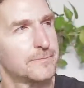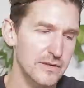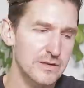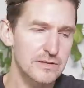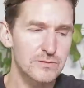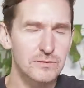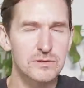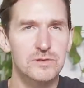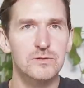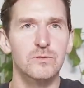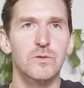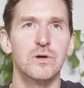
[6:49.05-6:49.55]

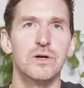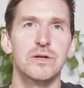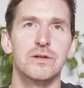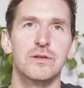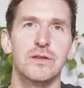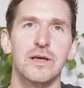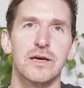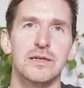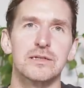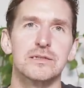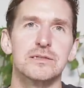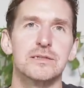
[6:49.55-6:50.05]
This was the one
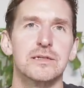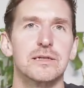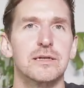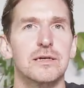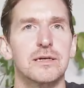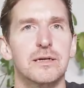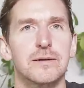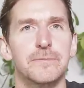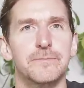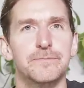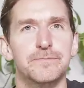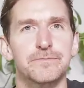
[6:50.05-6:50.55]
that
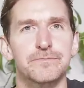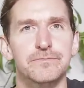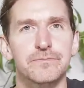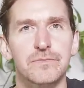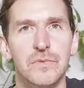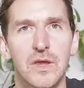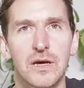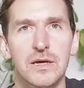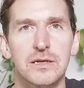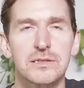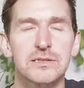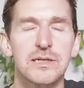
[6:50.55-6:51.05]

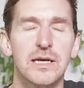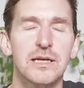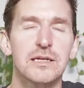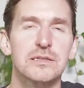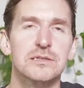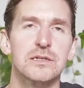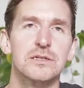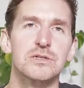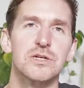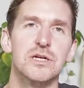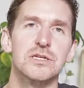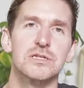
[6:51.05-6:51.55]
Dana
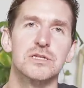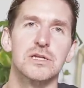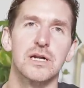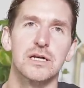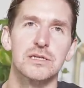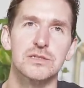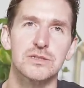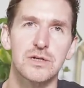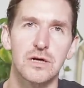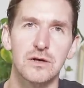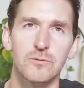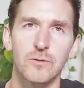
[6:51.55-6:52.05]
suggested
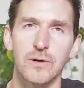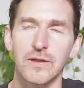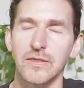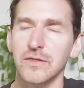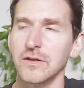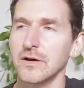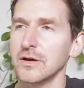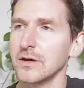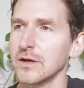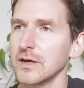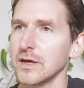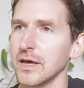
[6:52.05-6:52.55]
I start with.